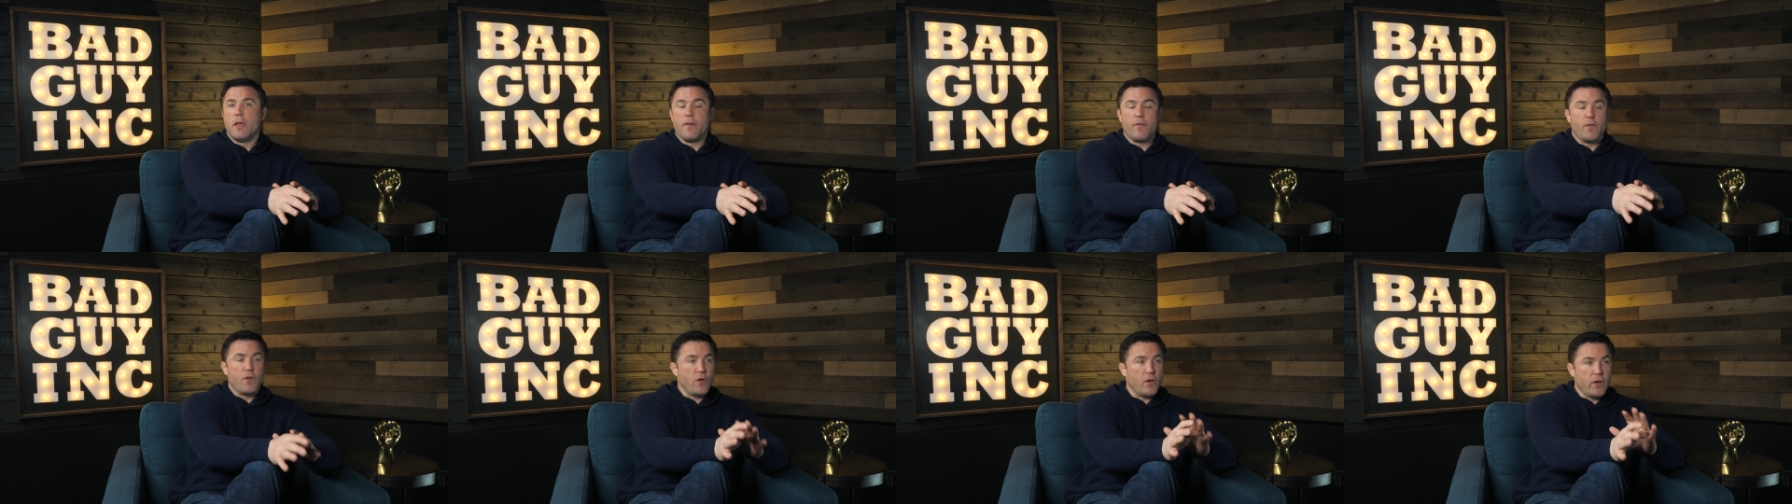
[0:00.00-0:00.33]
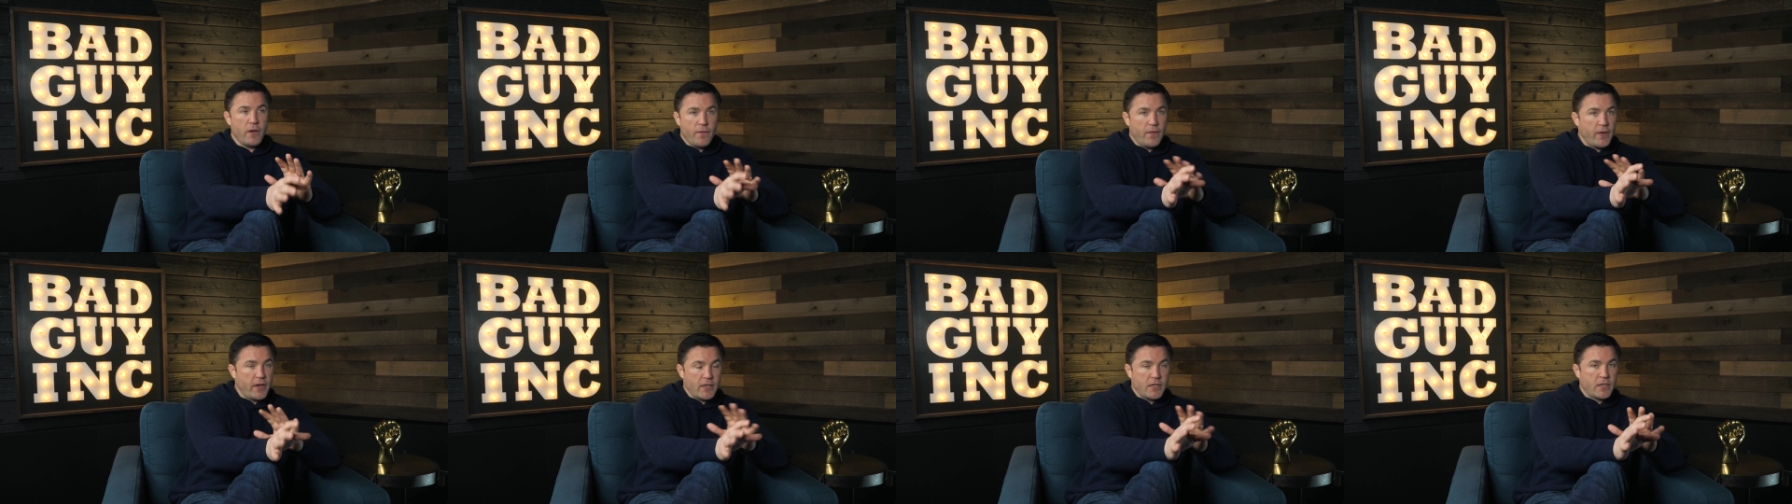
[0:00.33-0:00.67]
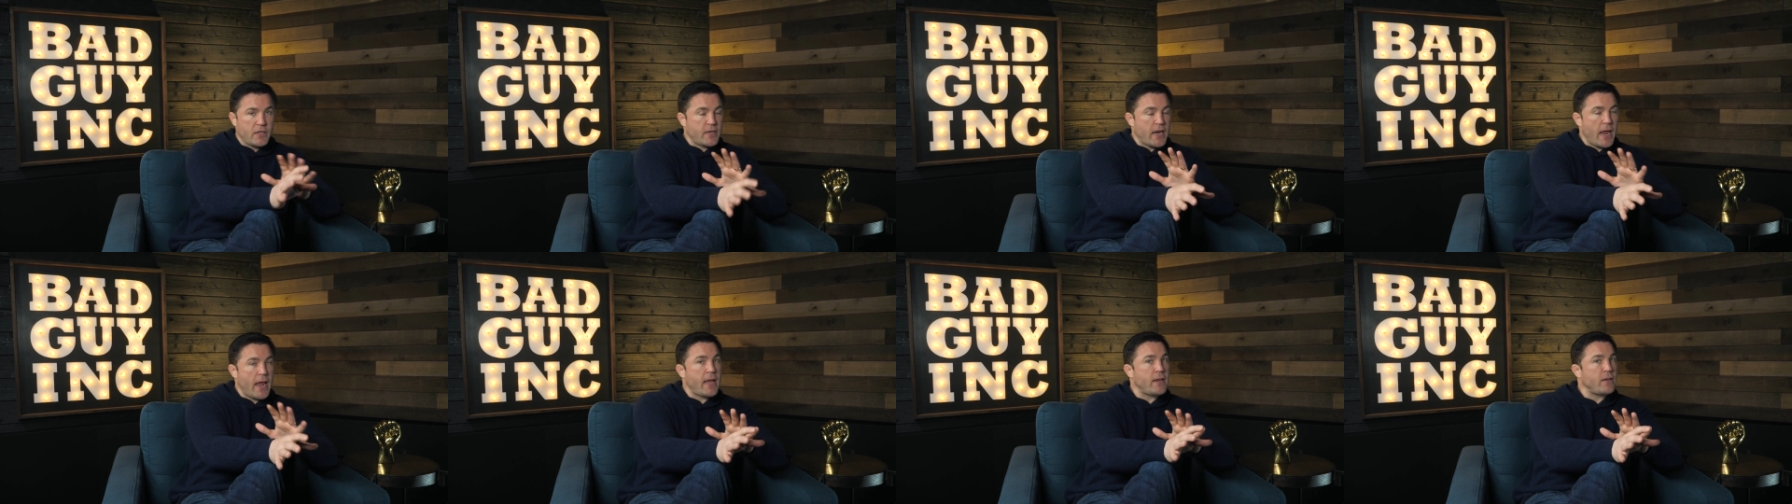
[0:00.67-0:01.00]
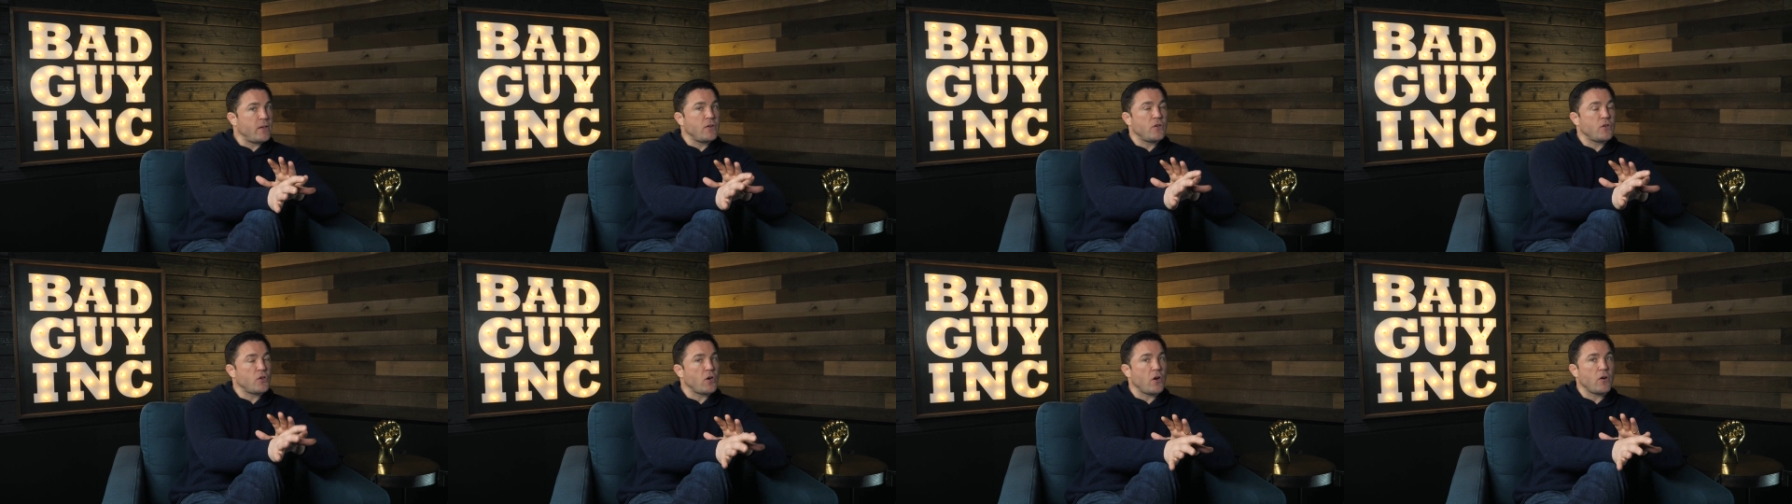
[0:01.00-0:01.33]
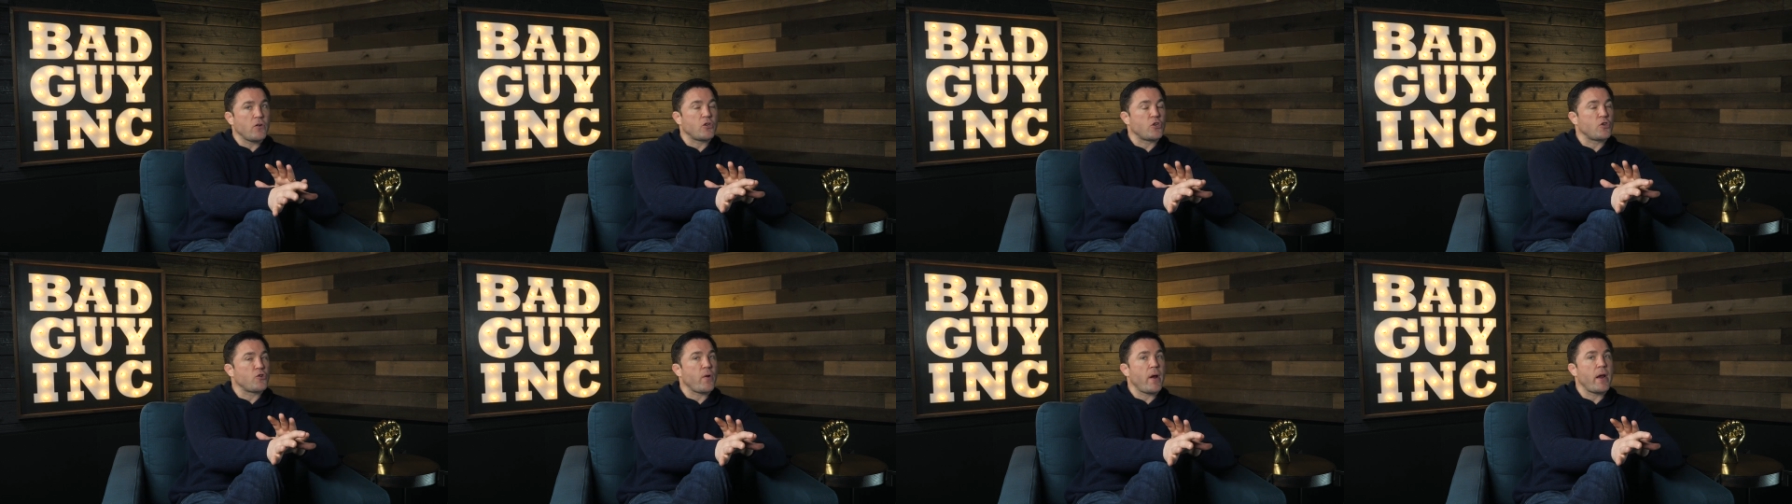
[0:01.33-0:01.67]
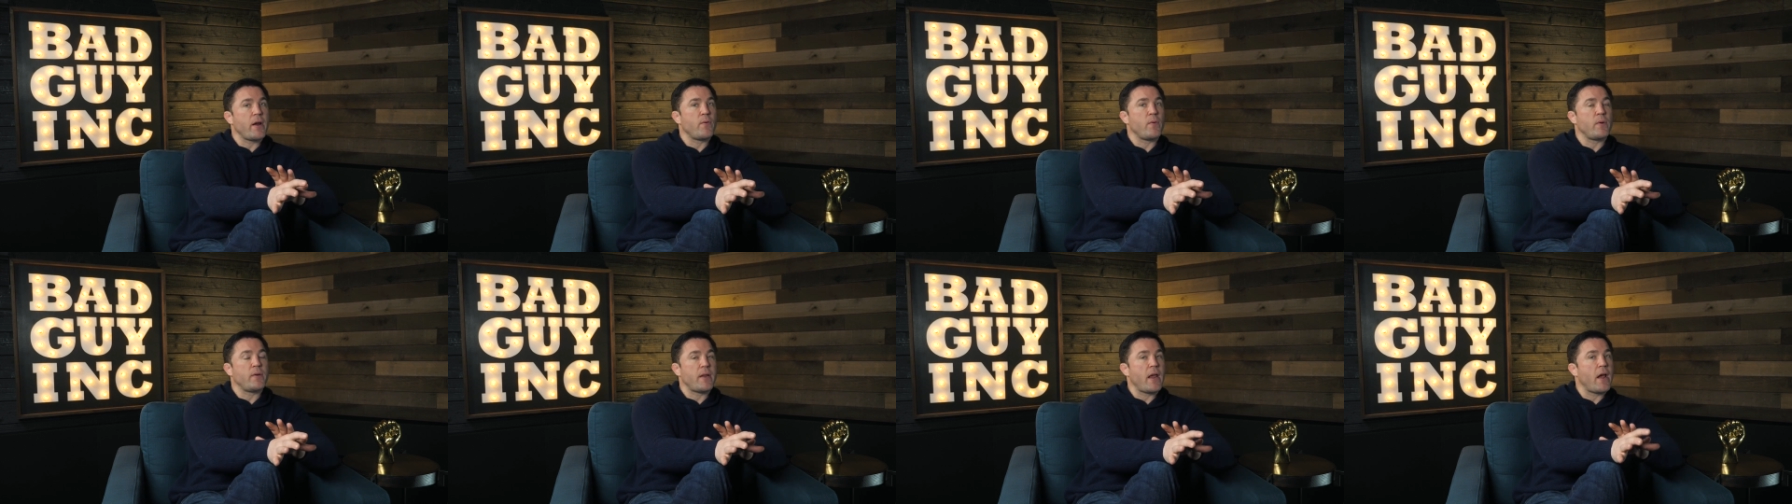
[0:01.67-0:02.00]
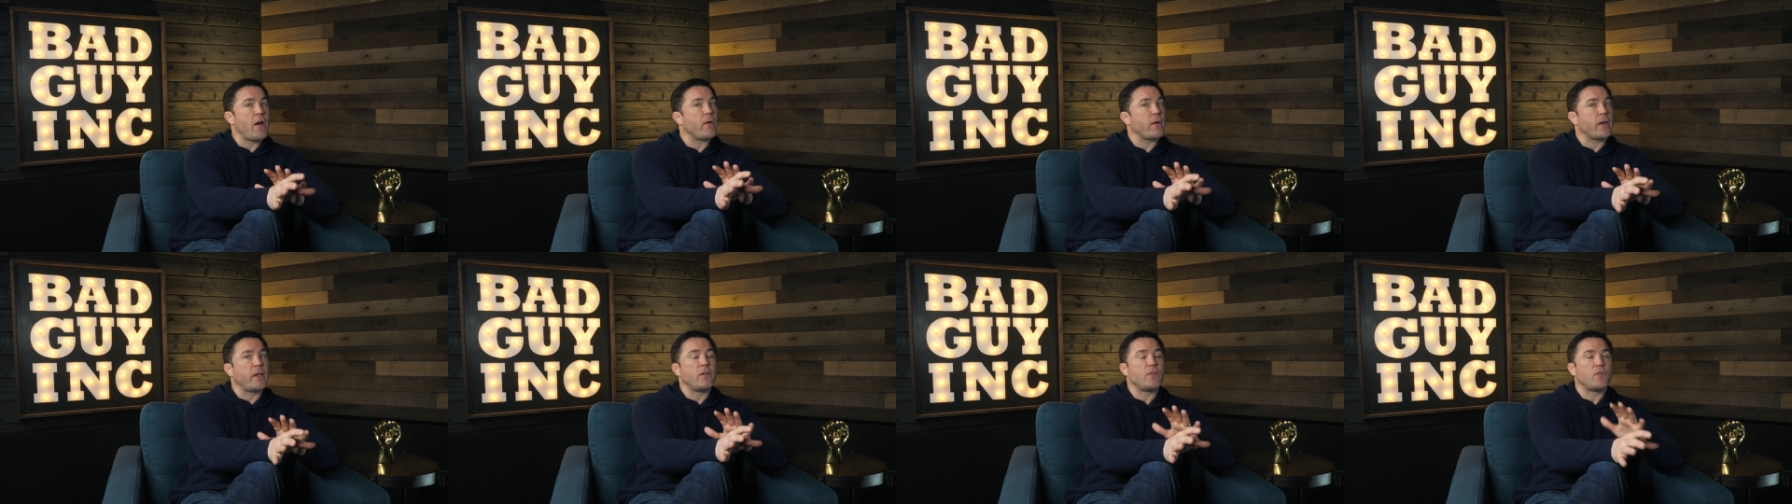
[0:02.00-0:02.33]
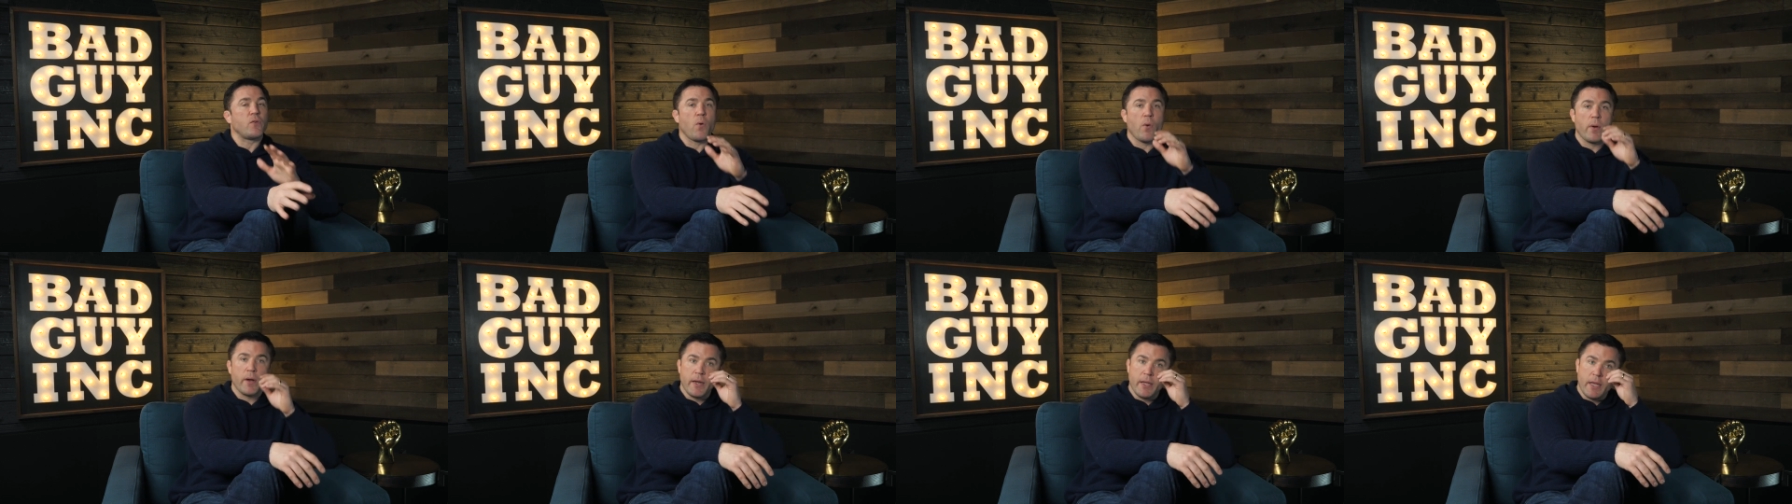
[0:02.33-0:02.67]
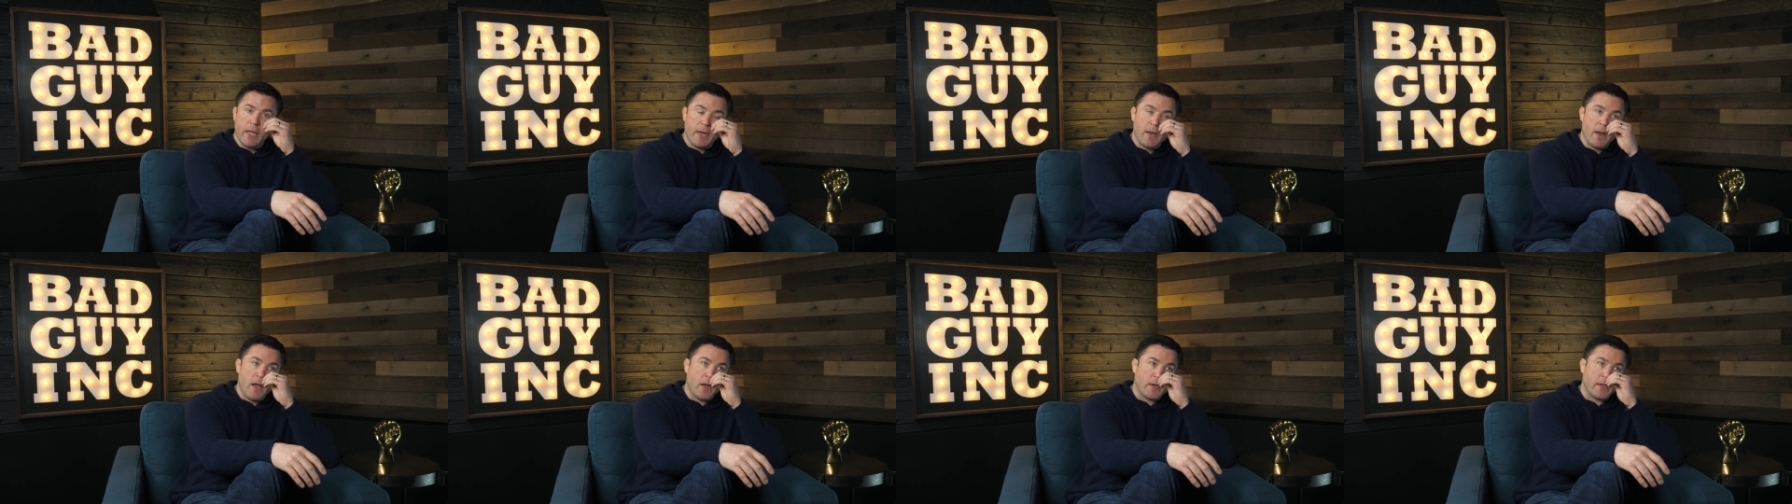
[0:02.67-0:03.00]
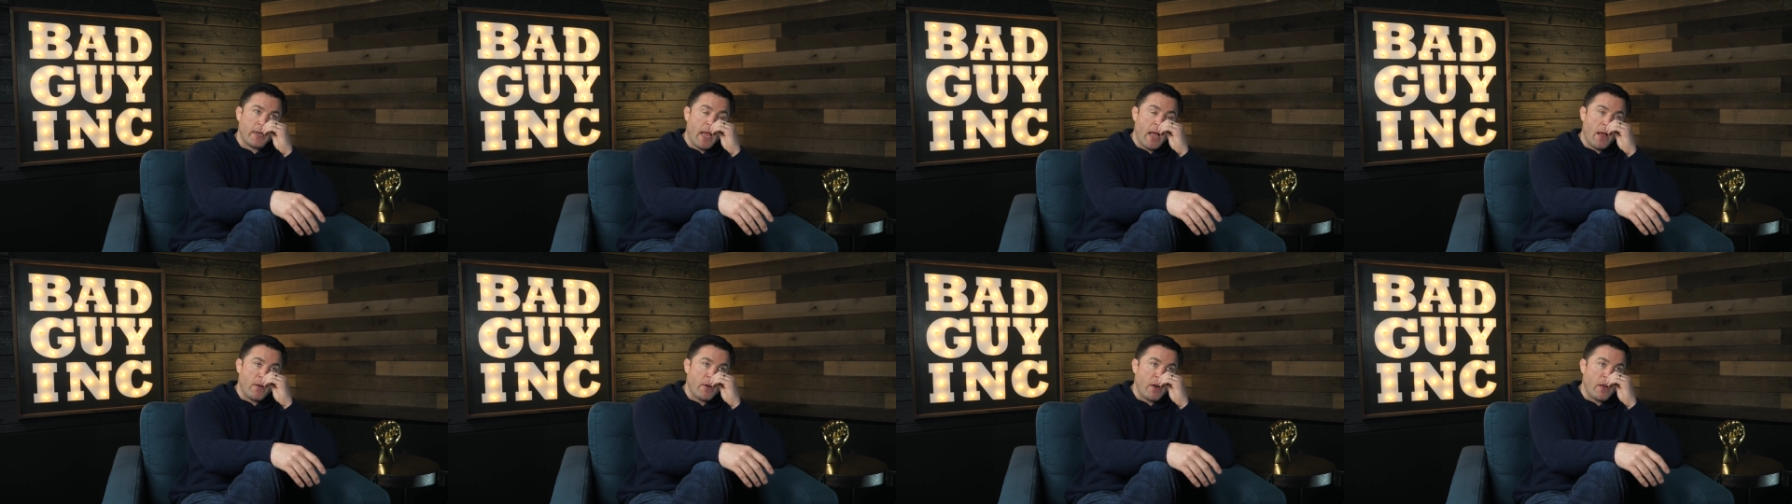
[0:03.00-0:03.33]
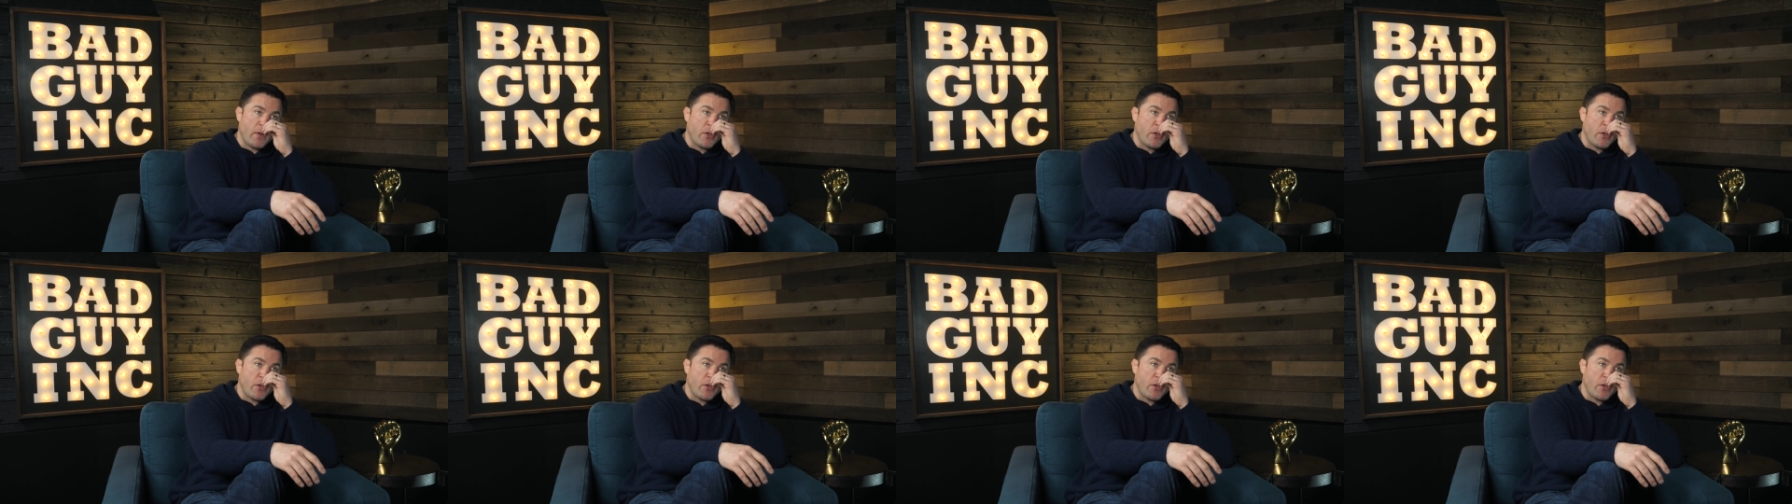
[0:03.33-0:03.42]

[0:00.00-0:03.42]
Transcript: if you if he stands and starts trading with Derrick, he's going to get knocked out.